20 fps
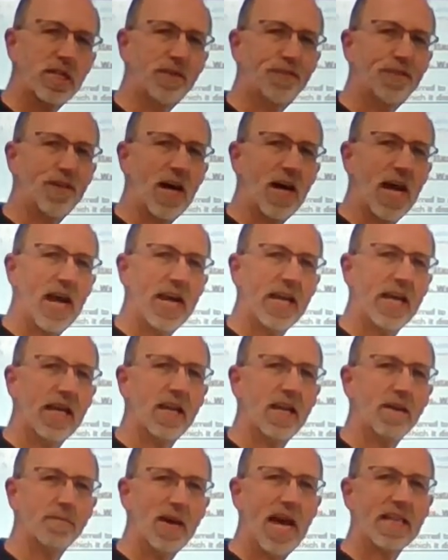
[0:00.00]
define
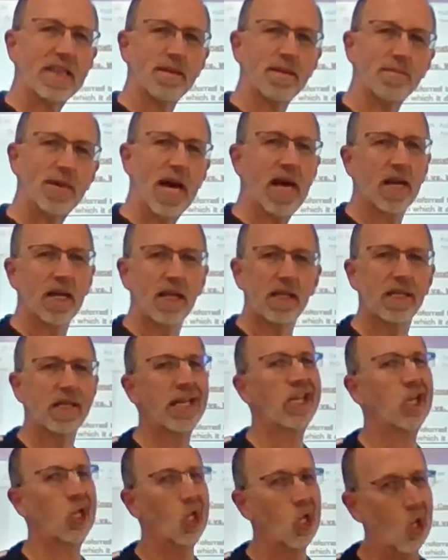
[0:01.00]
it
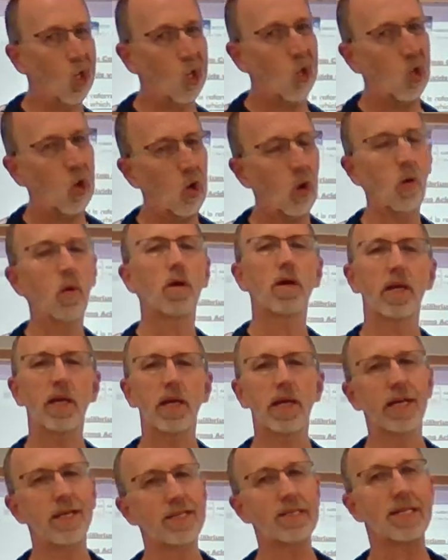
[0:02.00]
mathematically? No,
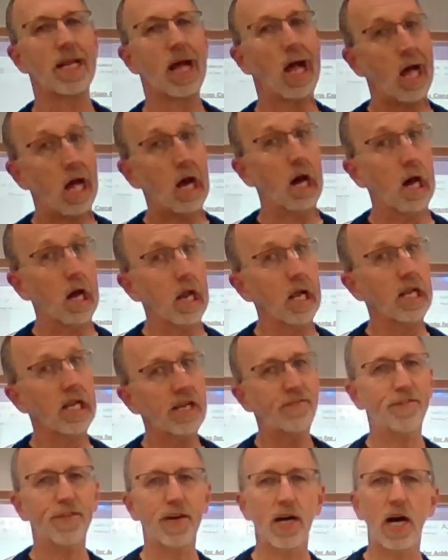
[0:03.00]
it's
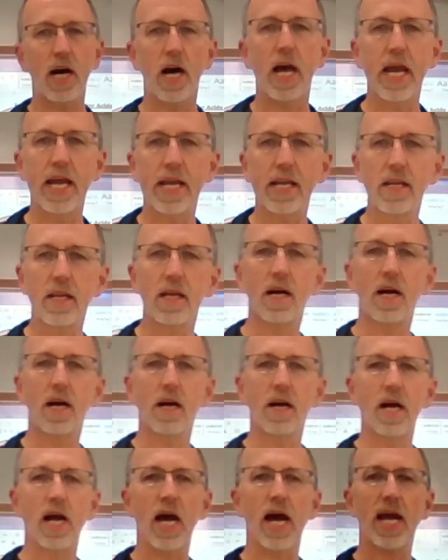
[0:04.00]
undefined.
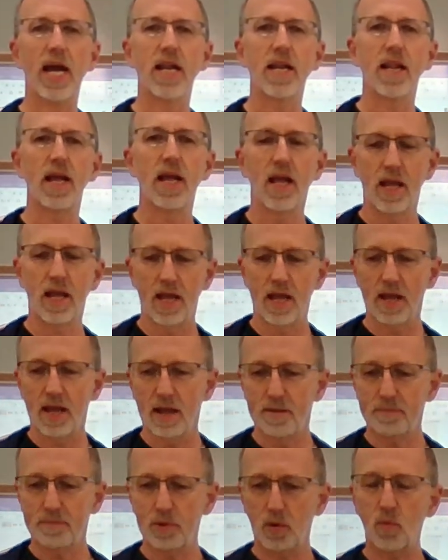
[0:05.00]
All right?
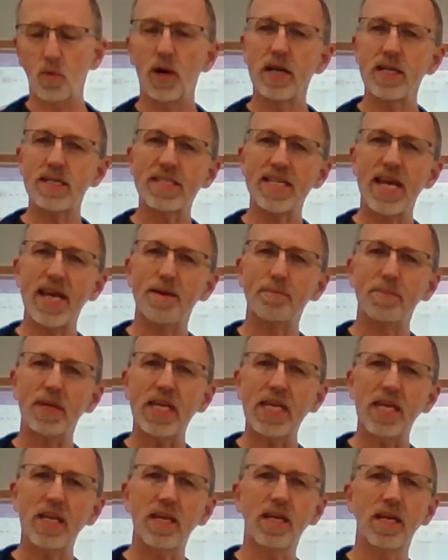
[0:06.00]
But what does that
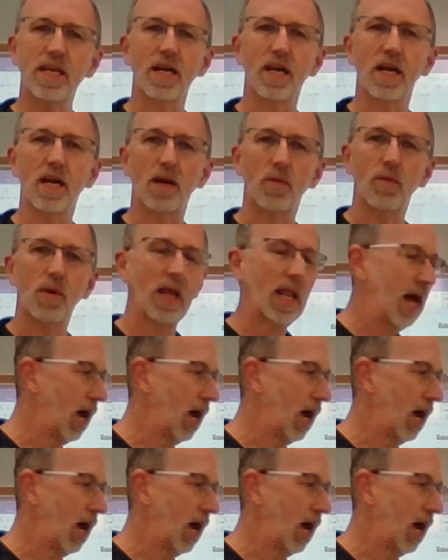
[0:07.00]
mean here? Well,